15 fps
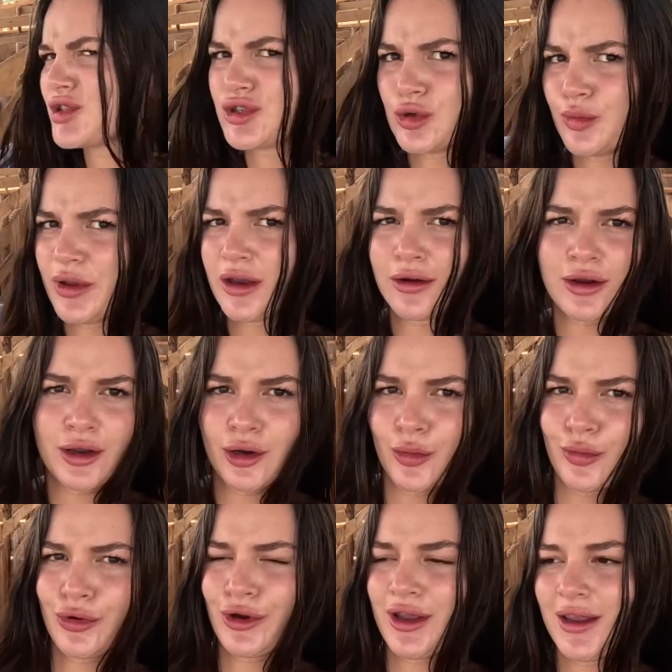superior
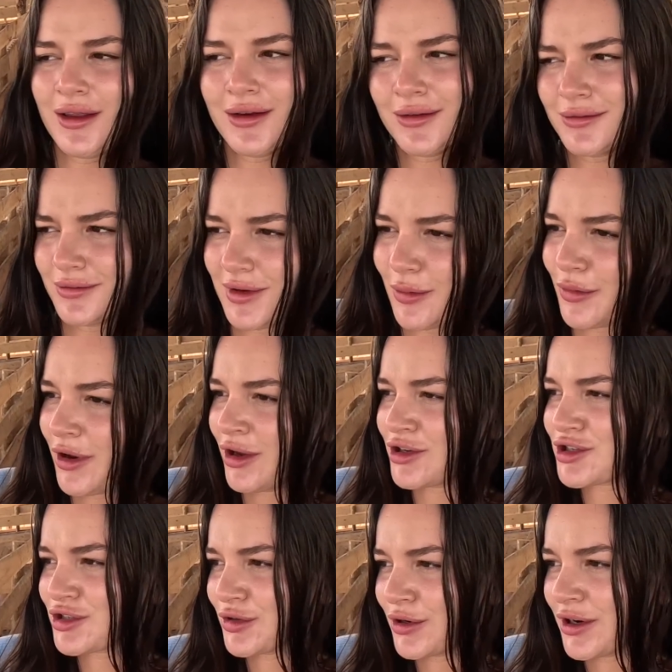breed, I'm not
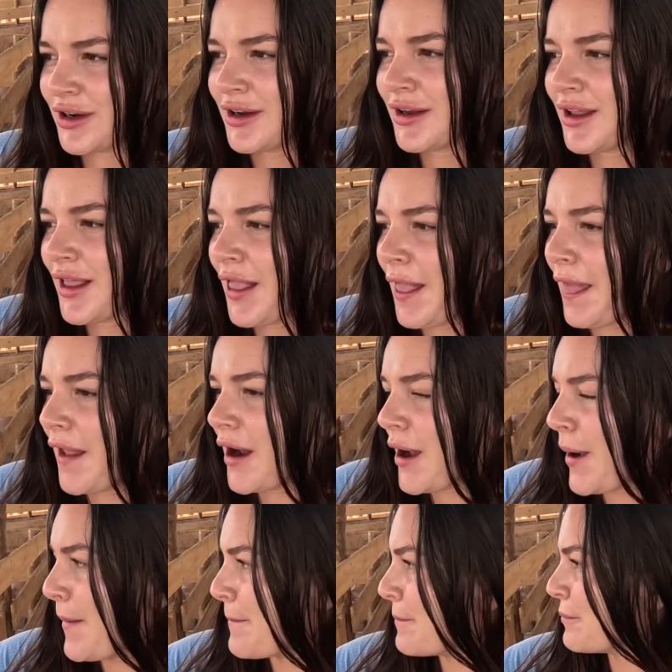sure.
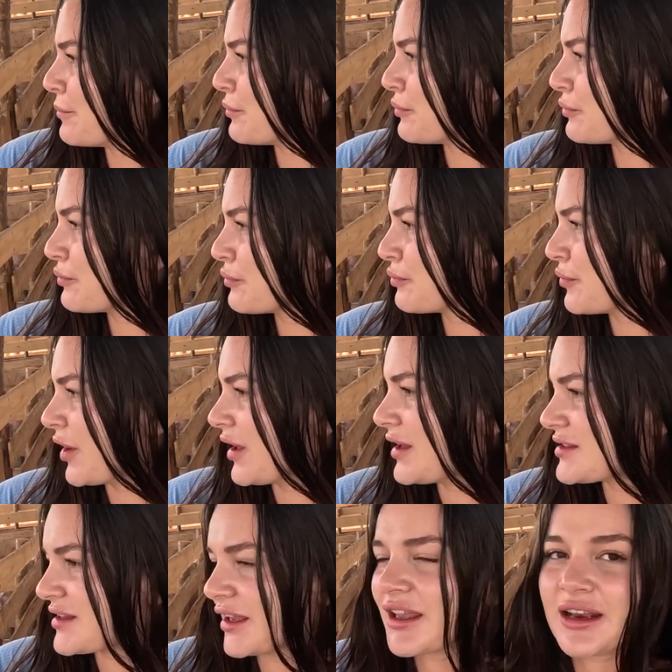Um, but
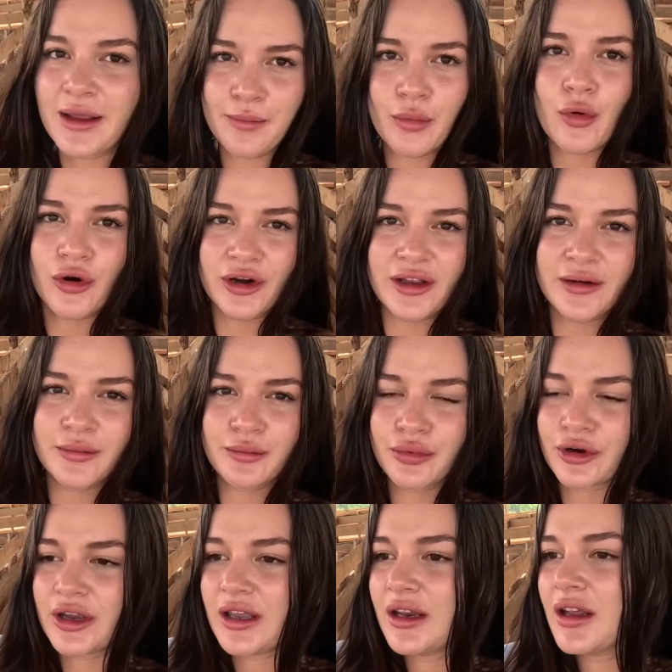it's like an imported
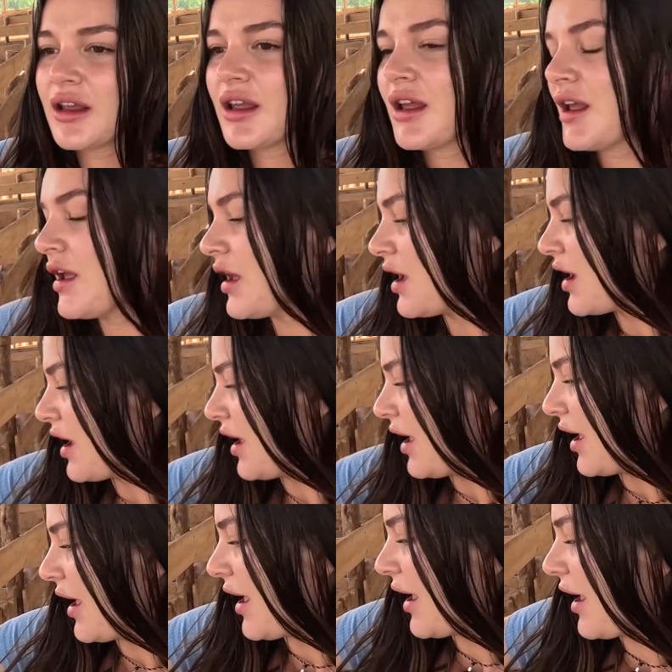breed.
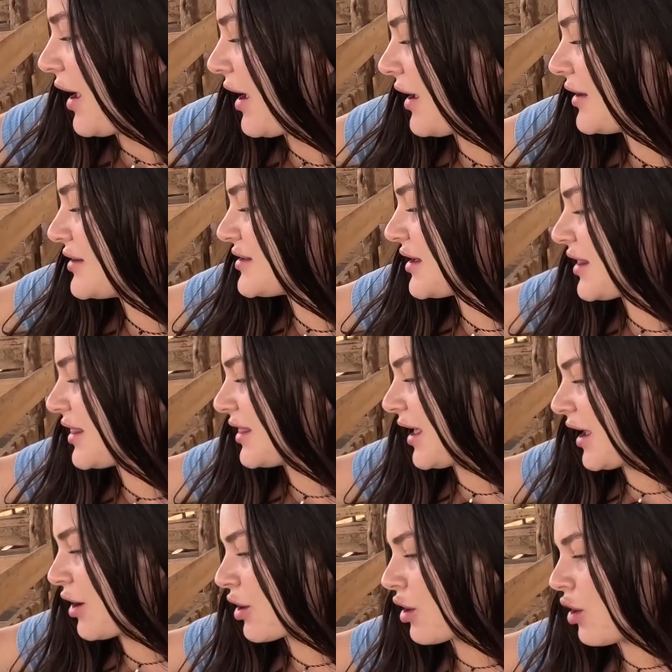And
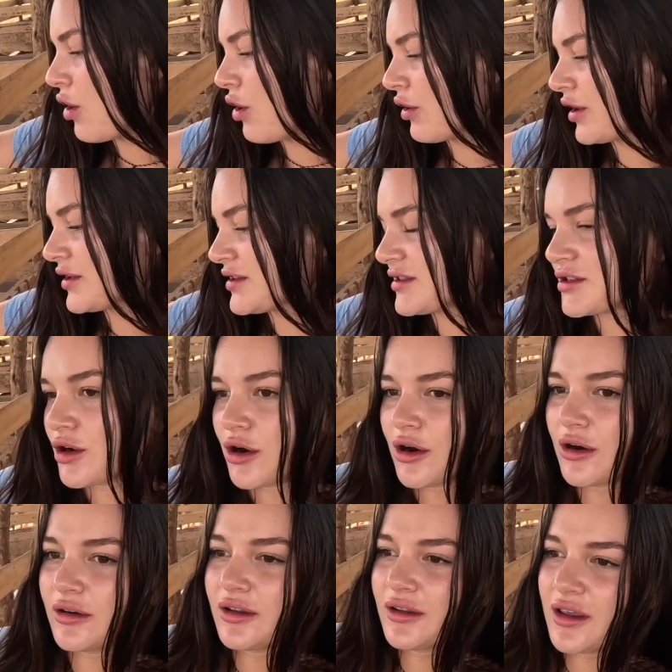they are all going to
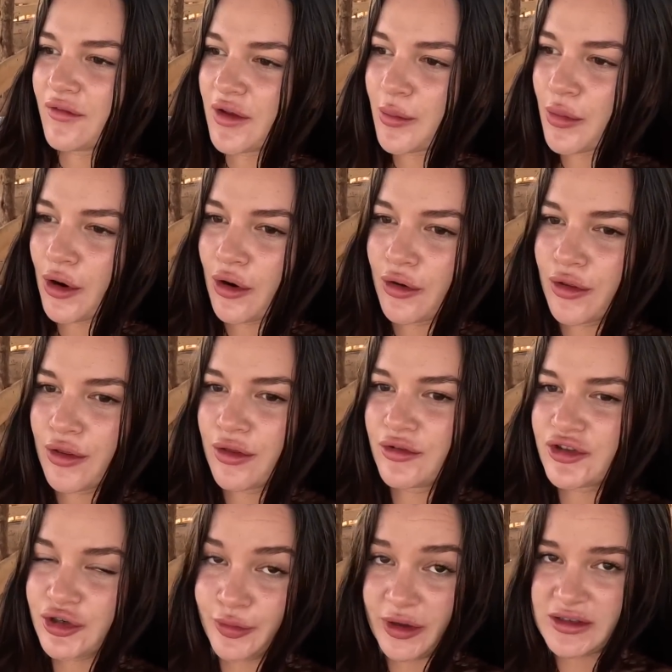start giving birth
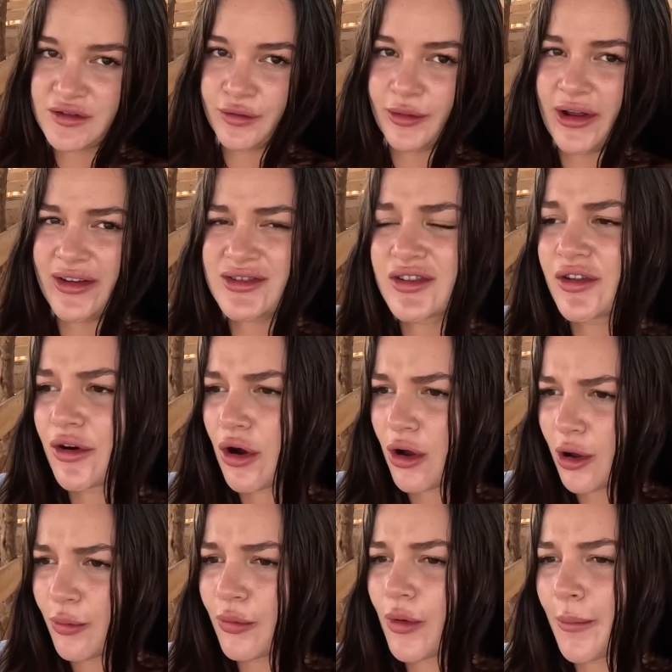two months from now. So they're
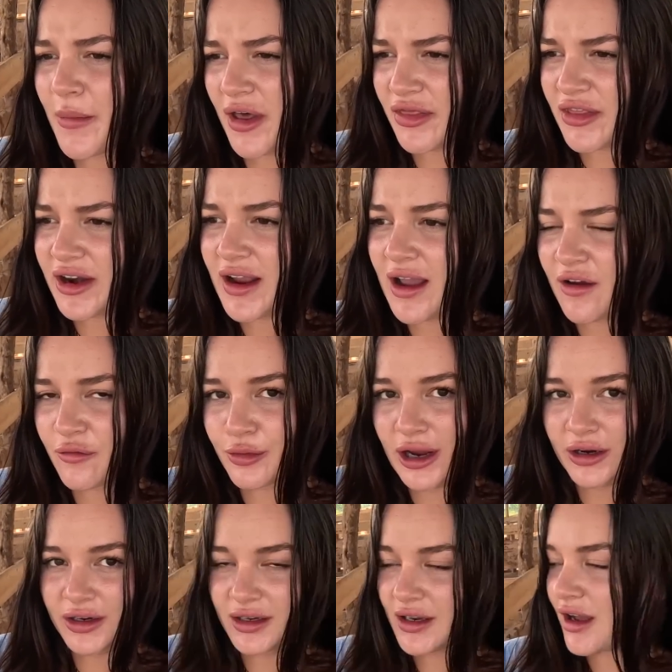all a month and a half
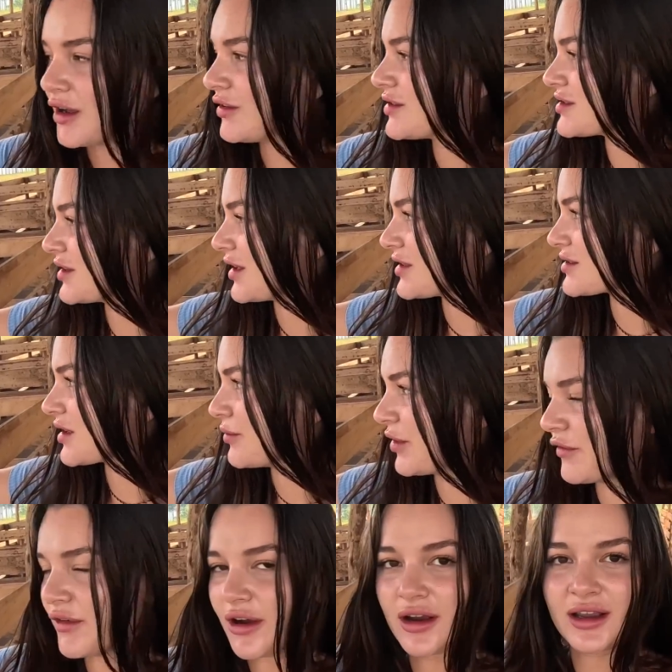pregnant now. So that's going to
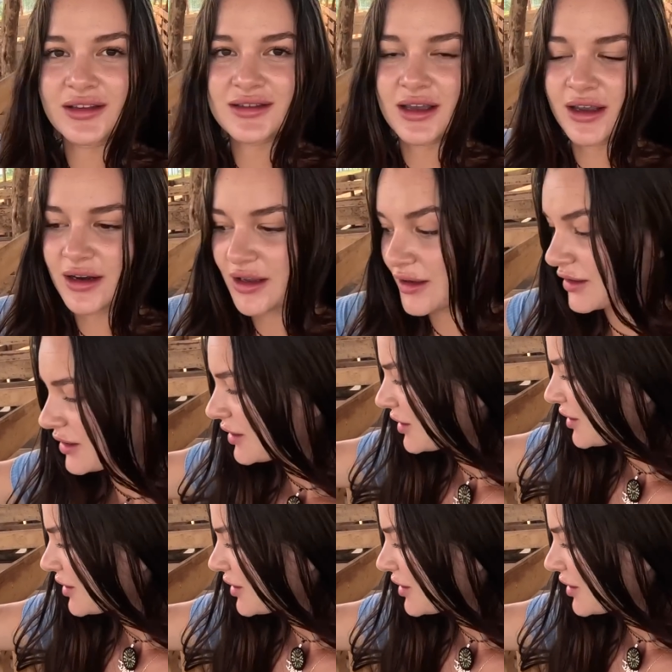be very exciting.